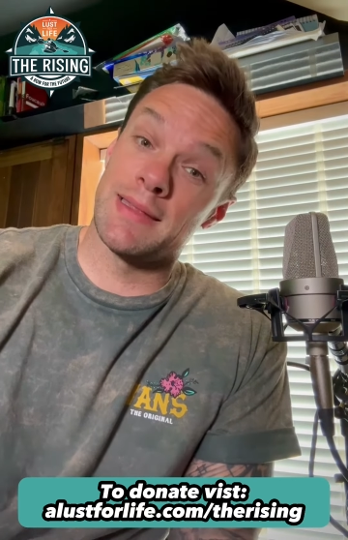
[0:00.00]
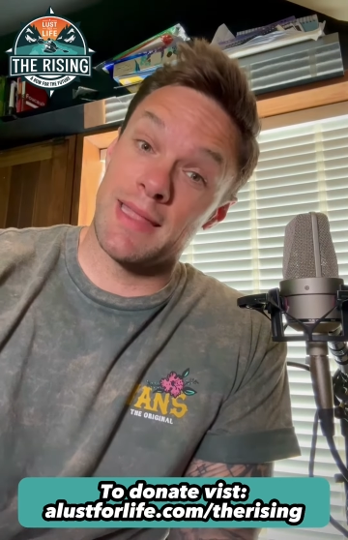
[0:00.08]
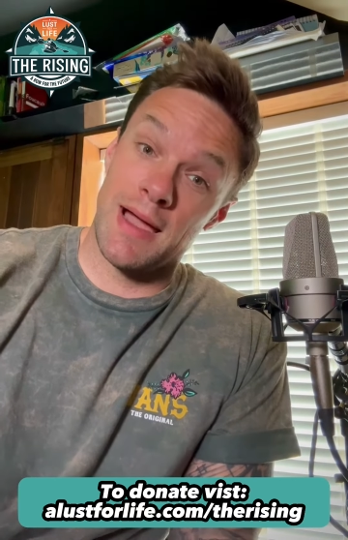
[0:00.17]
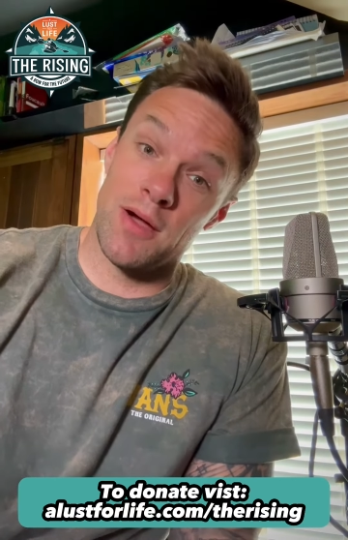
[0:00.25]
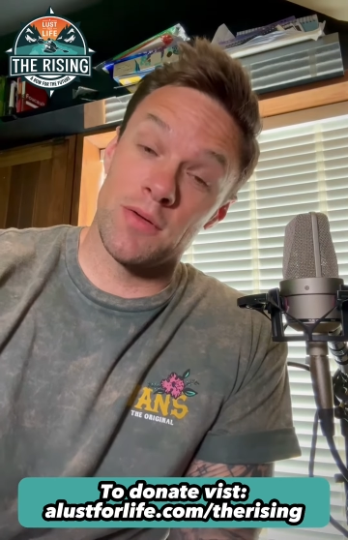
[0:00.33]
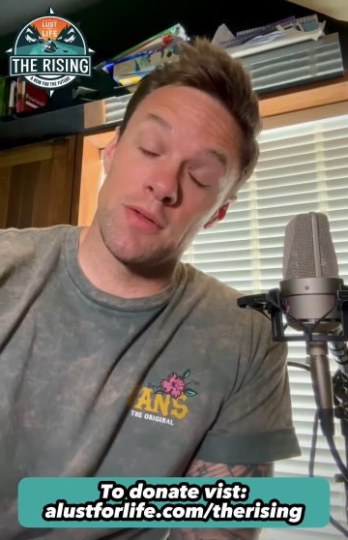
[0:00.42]

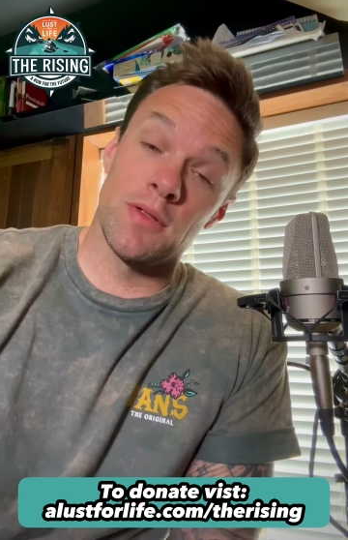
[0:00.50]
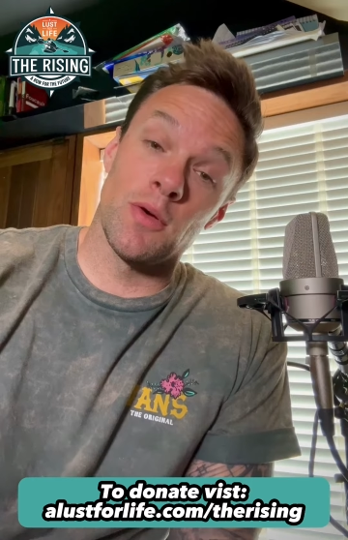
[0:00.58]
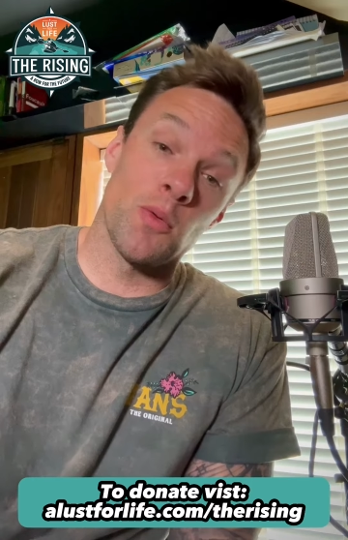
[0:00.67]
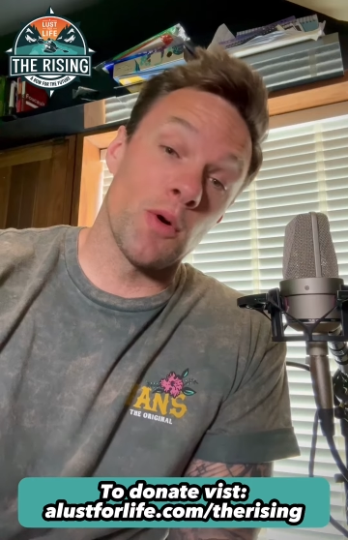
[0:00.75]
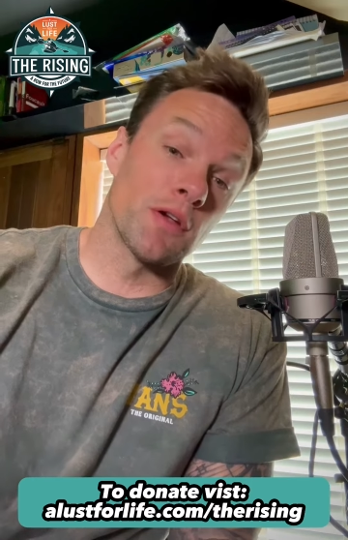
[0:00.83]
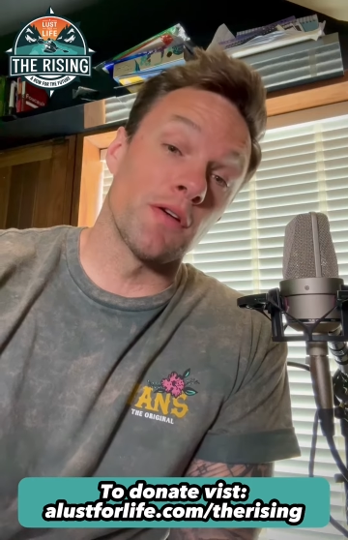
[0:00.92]
down the
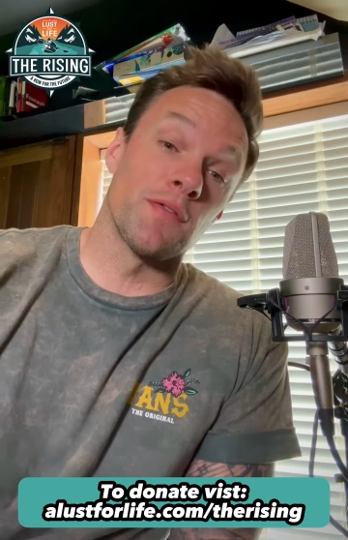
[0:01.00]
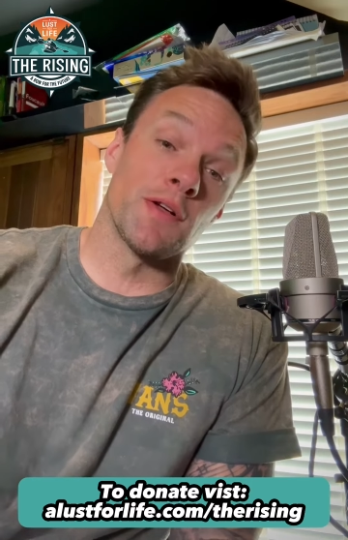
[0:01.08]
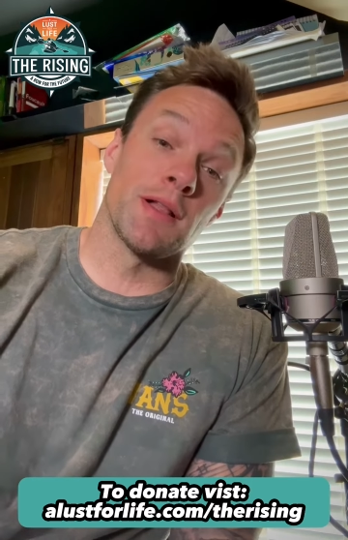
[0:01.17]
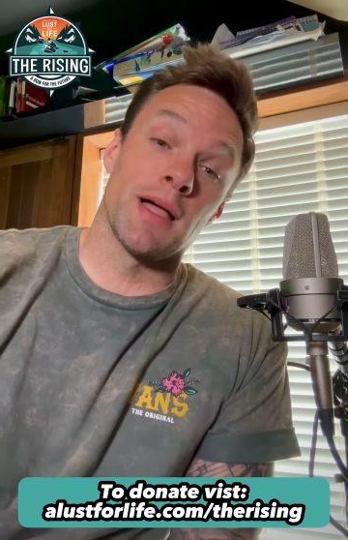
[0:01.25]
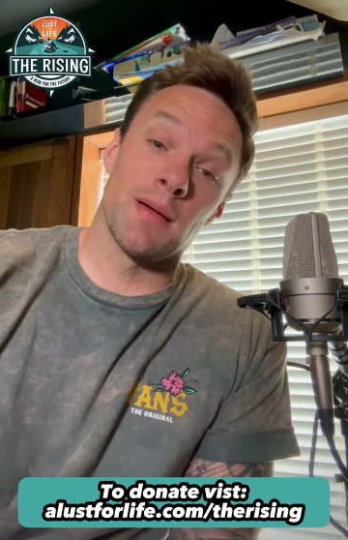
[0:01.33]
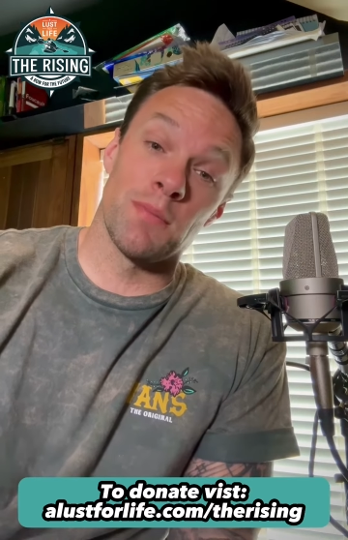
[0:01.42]

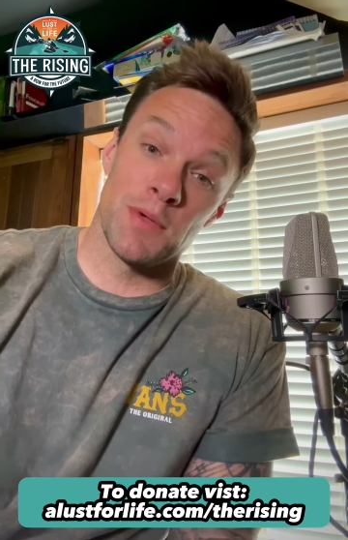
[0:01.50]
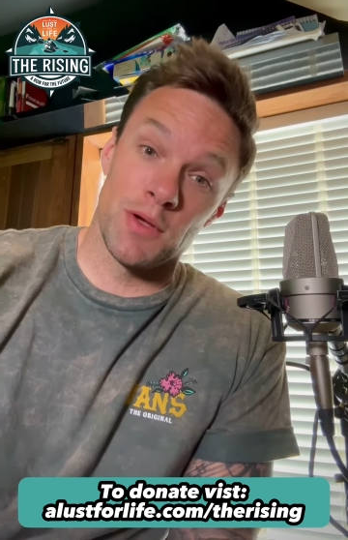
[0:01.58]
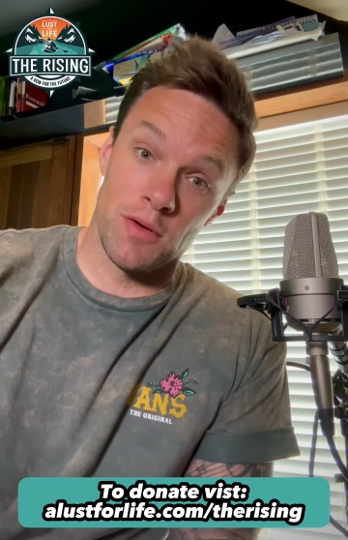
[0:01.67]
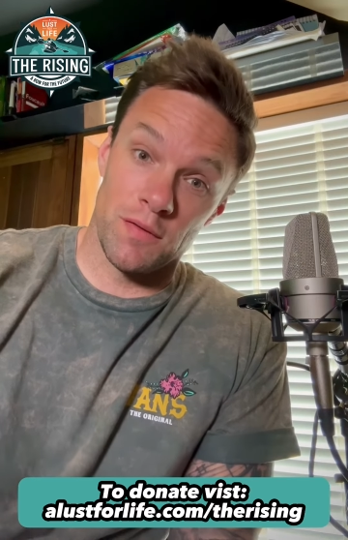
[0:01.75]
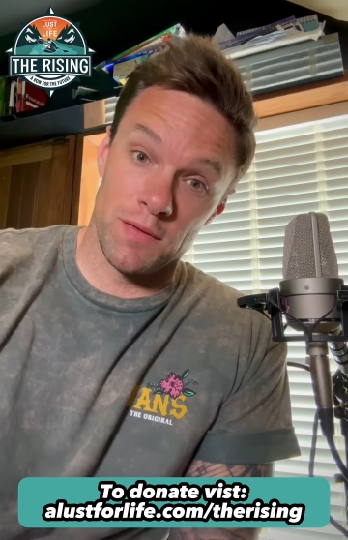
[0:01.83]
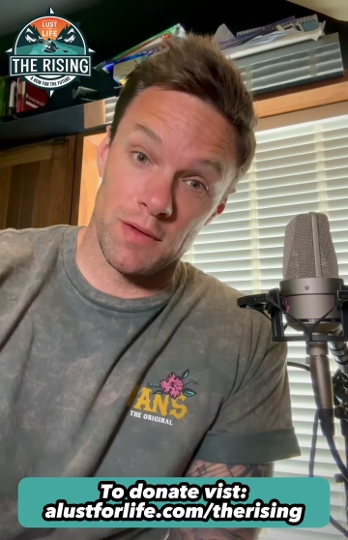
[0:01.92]
wonderful and
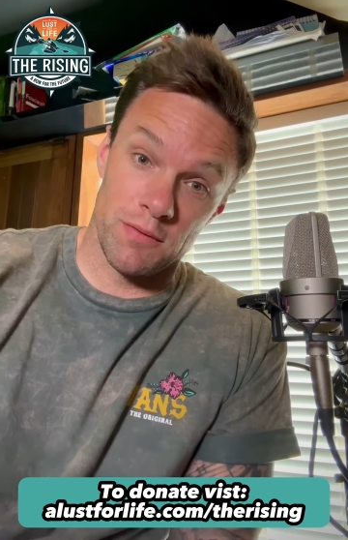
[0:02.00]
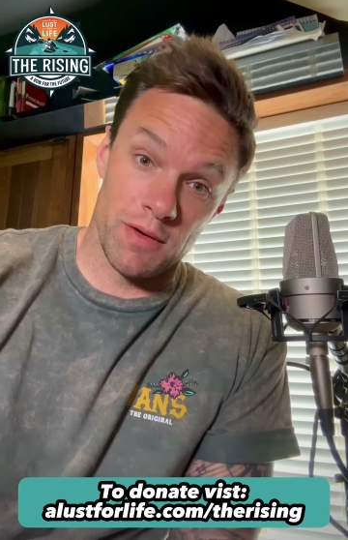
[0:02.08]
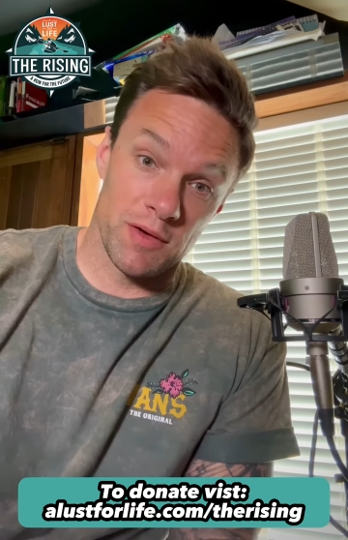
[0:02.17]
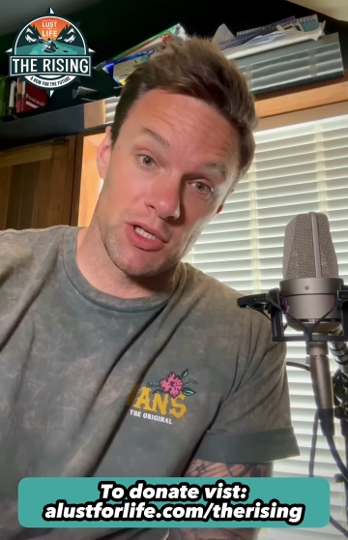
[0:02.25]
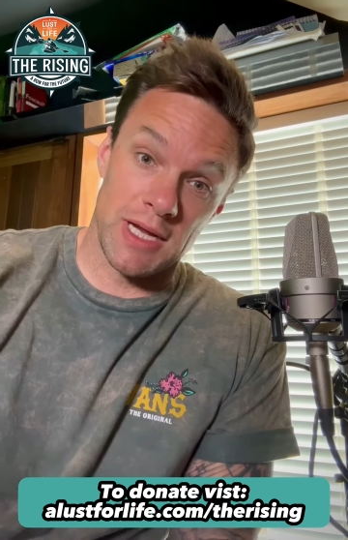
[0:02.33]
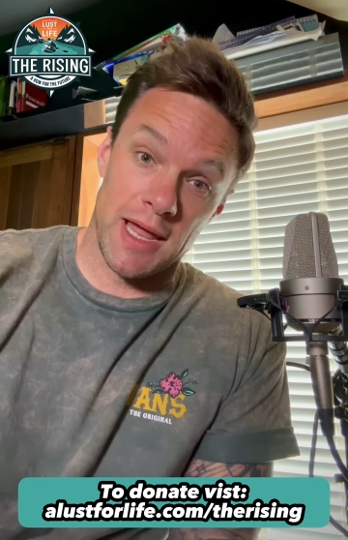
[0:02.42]
beautiful
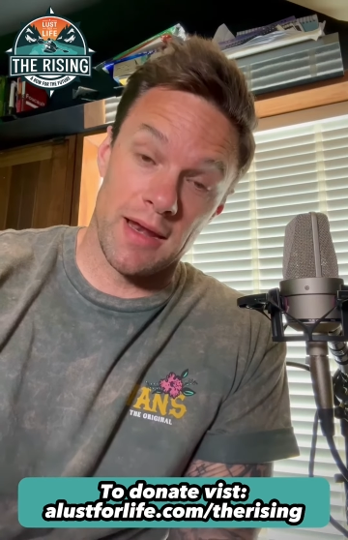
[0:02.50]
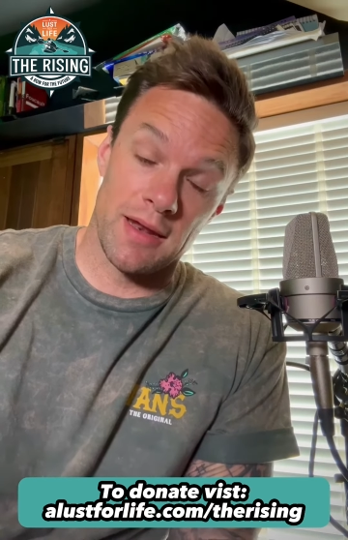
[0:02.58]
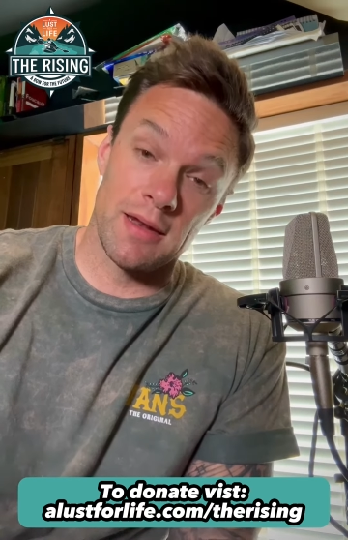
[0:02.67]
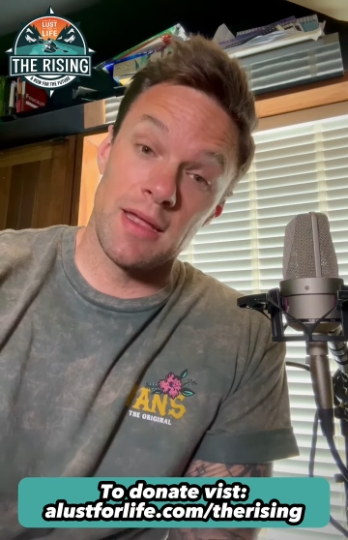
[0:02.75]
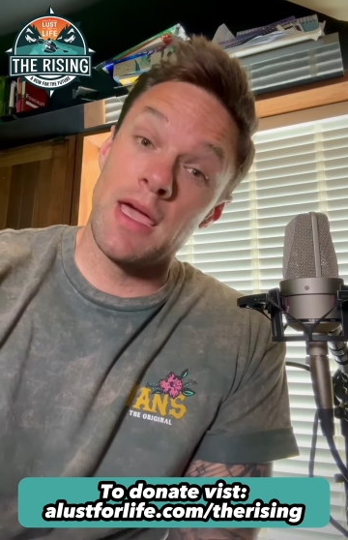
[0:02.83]
River Shannon